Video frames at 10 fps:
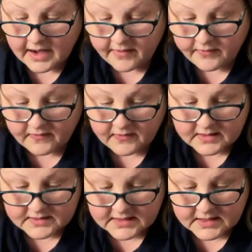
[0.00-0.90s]
And then
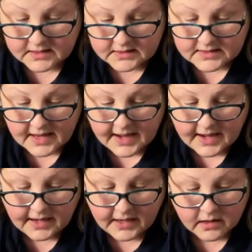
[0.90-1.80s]
this is
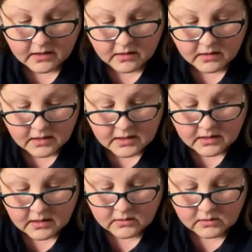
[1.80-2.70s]
a
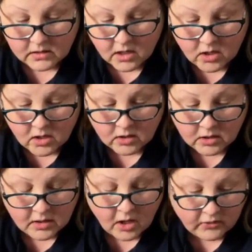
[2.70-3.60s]

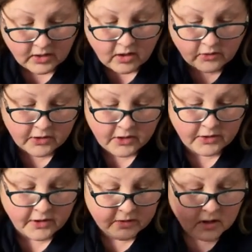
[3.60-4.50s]
long, hold on, hold on, hold
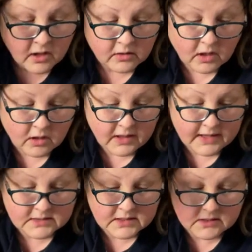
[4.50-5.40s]
on. Long
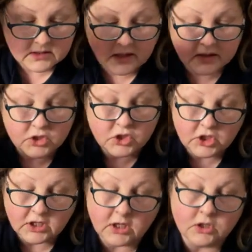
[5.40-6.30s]
lasting deluxe
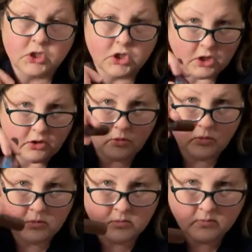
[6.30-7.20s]
chicken chew.